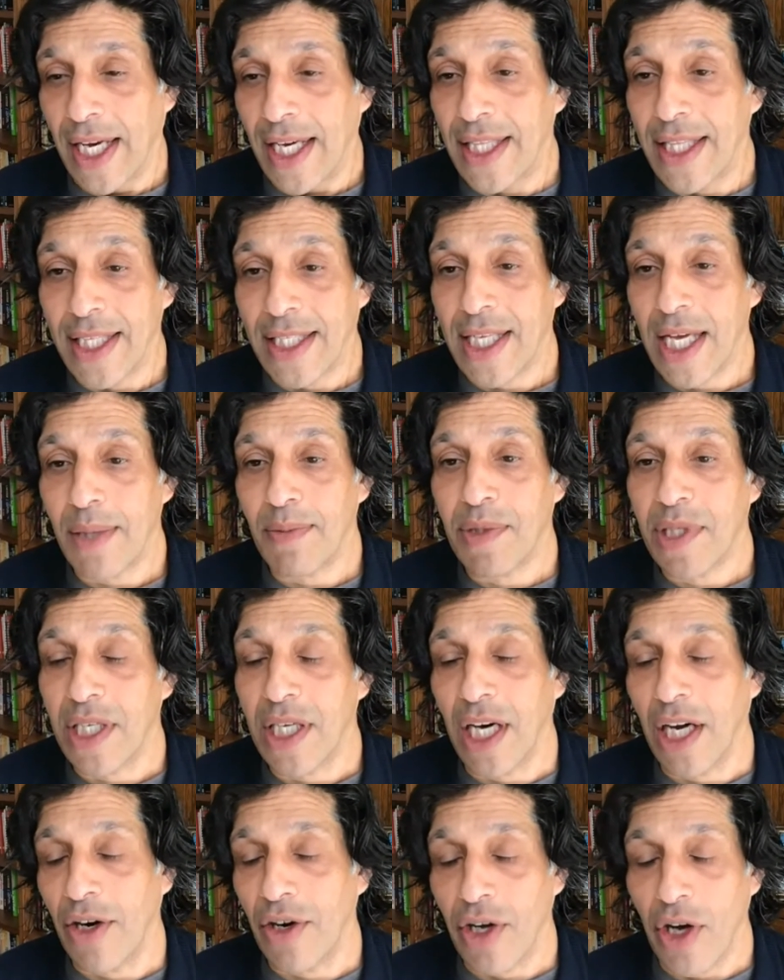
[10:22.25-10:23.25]
In the same
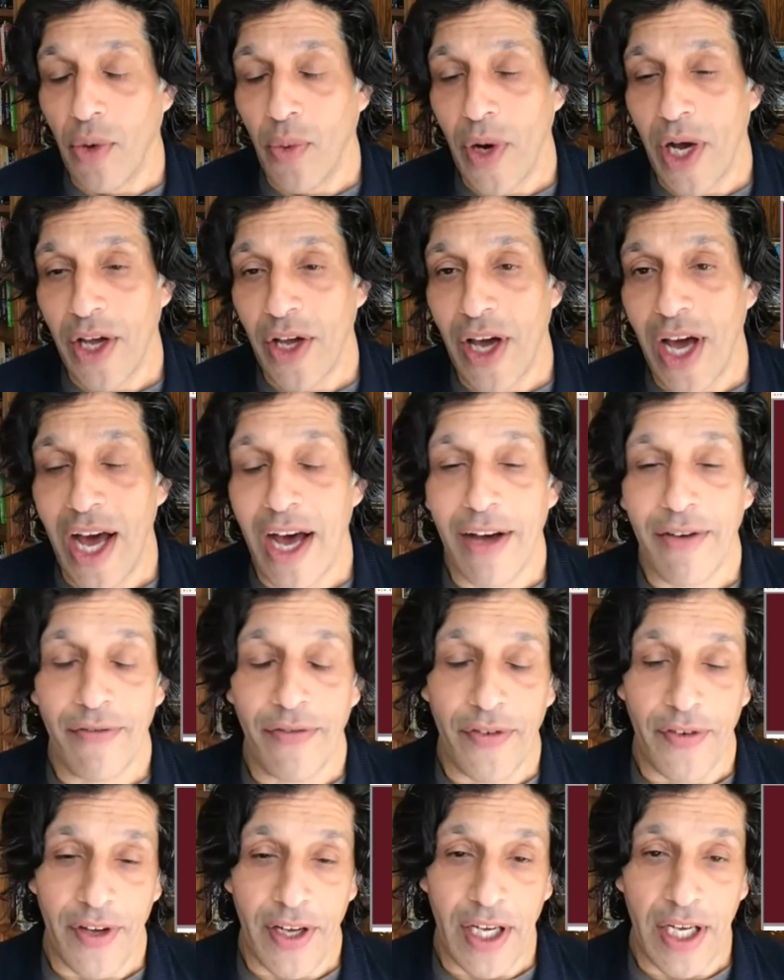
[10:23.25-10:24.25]
scenario where you
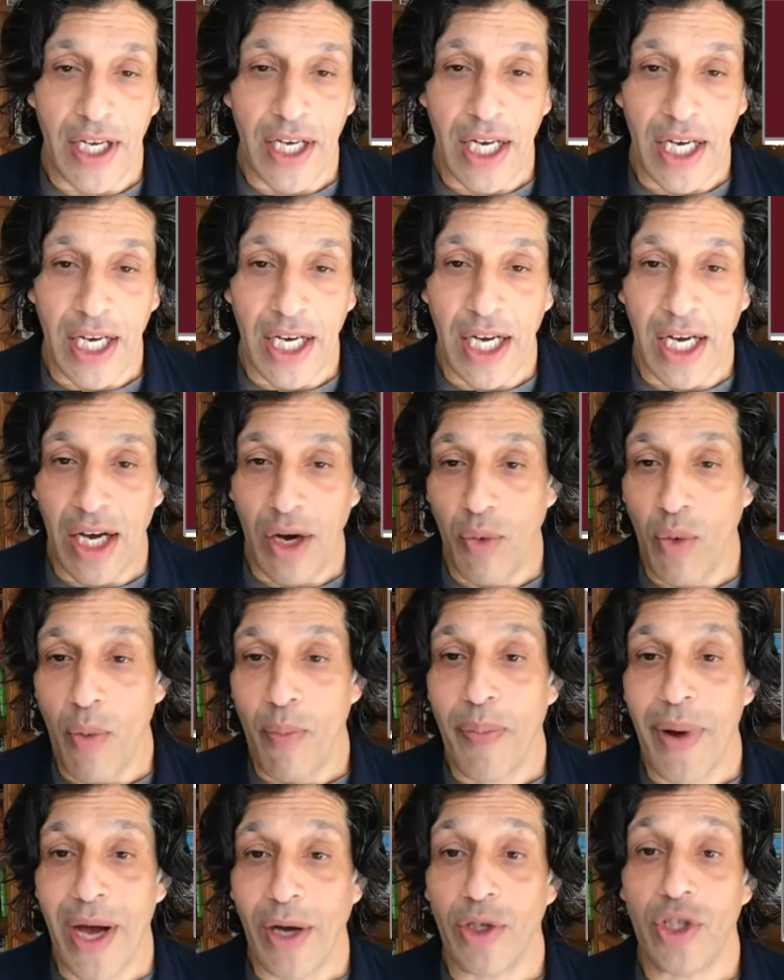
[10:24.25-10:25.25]
have a
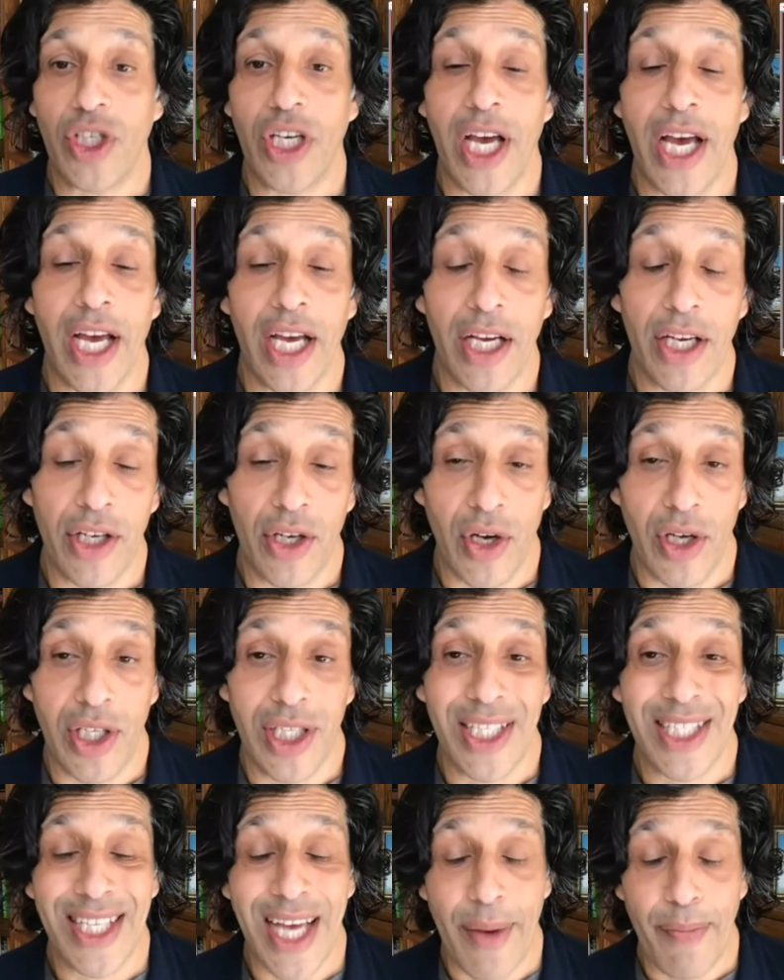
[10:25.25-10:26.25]
£1 share
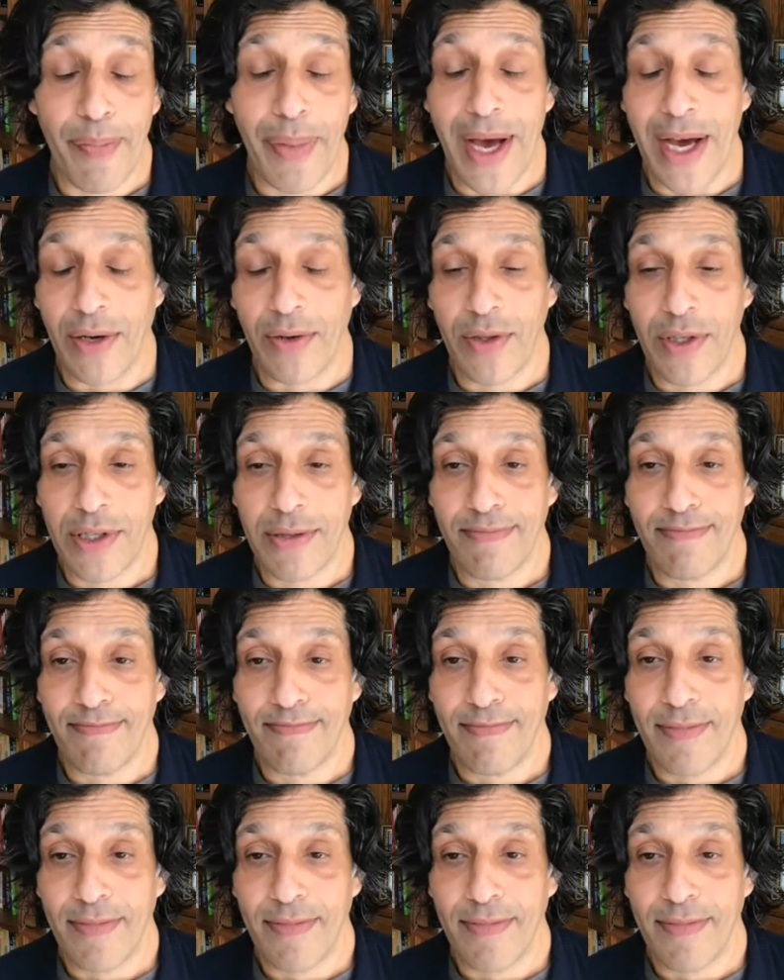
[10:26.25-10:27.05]
going to £10,